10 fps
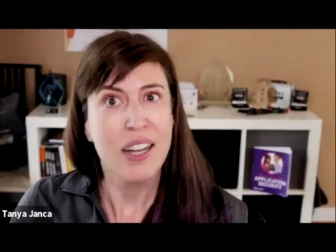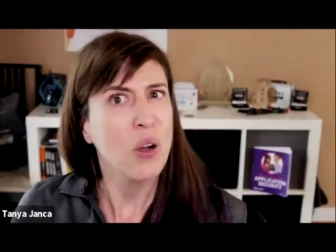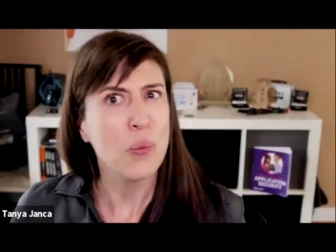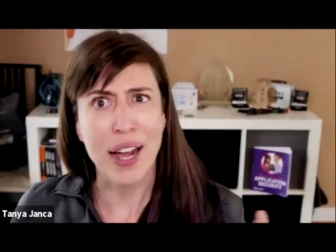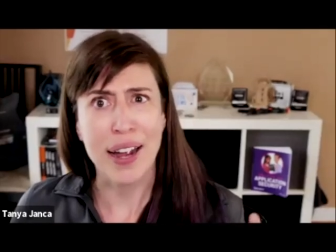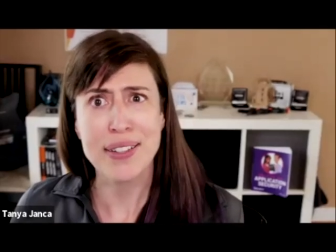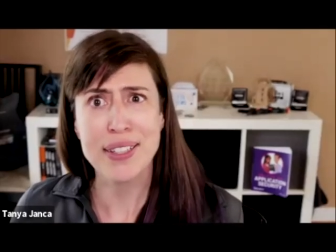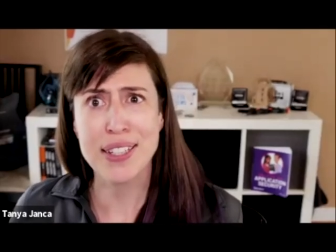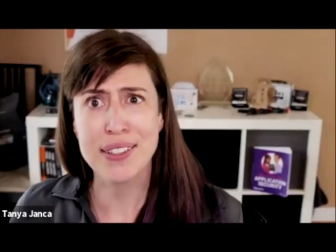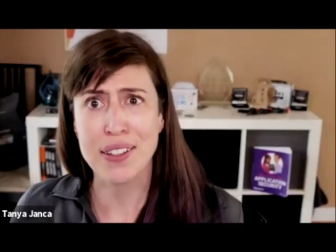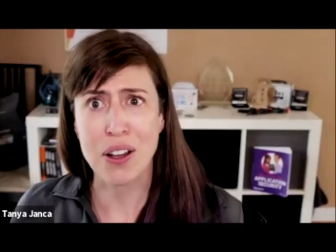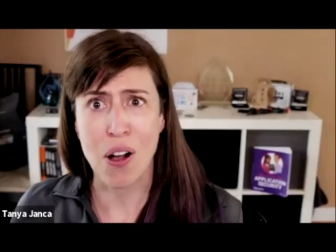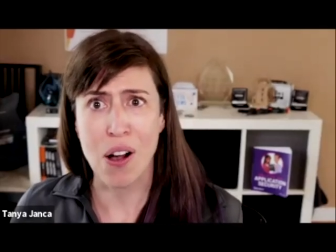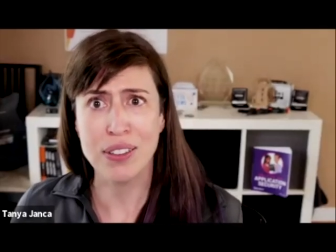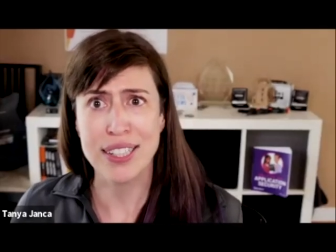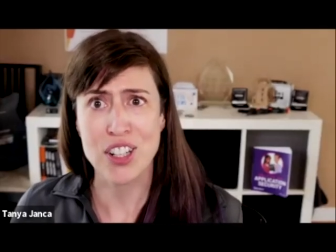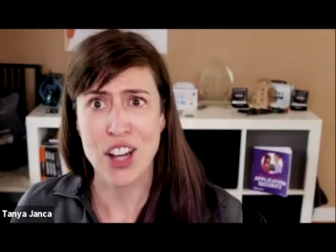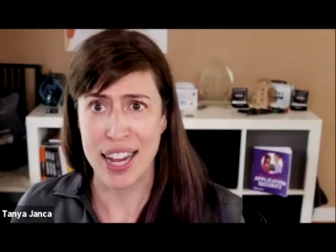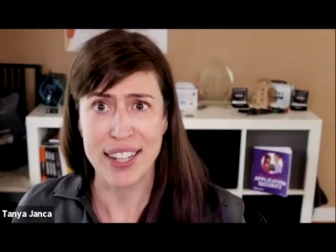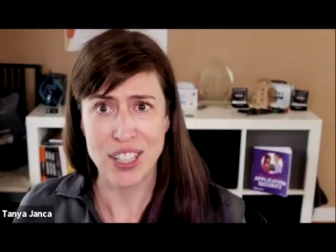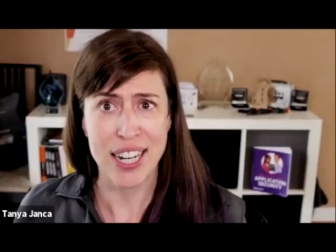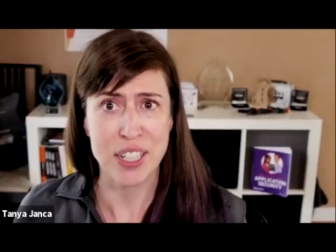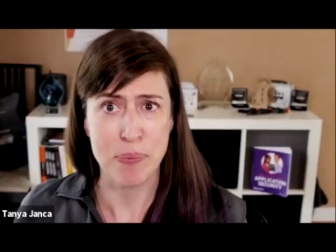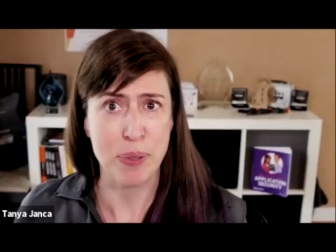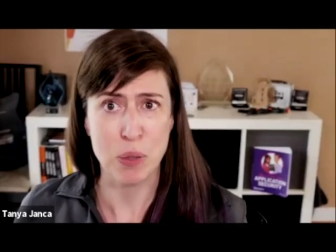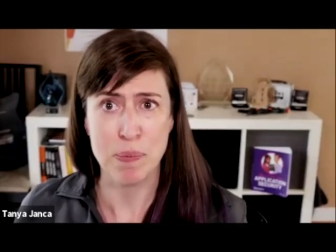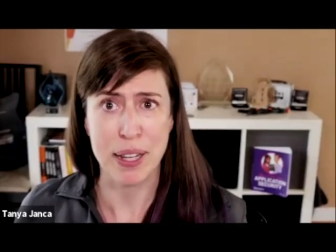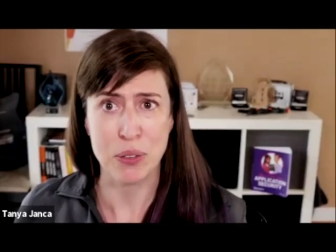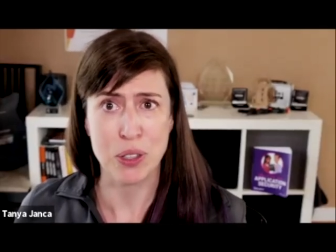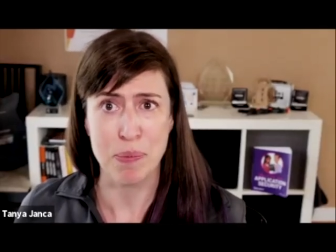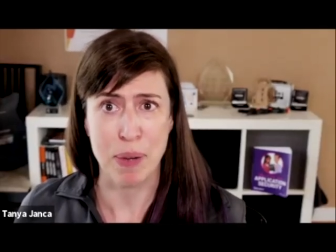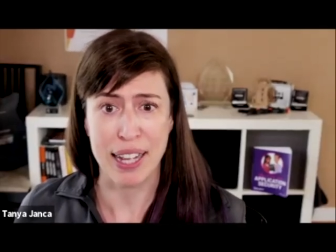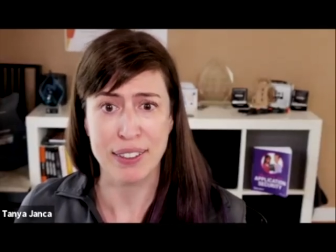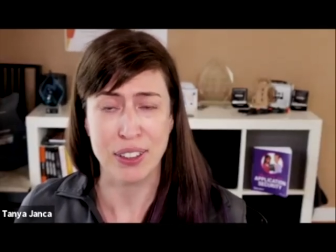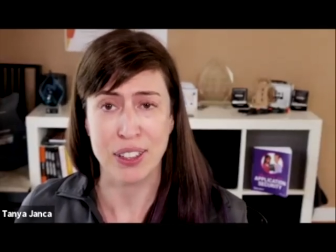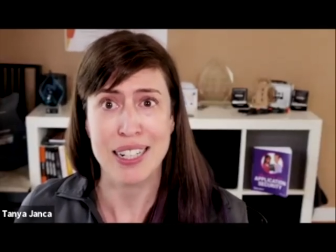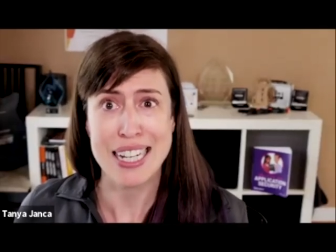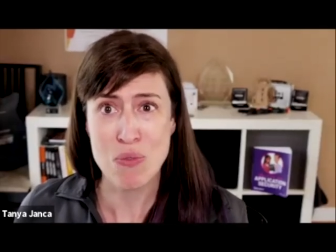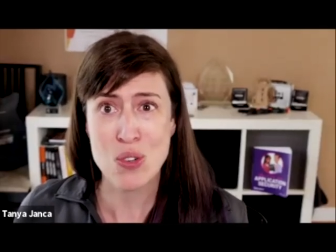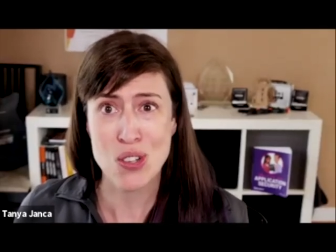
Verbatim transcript: When I was in college, I actually had to build my own compiler. It was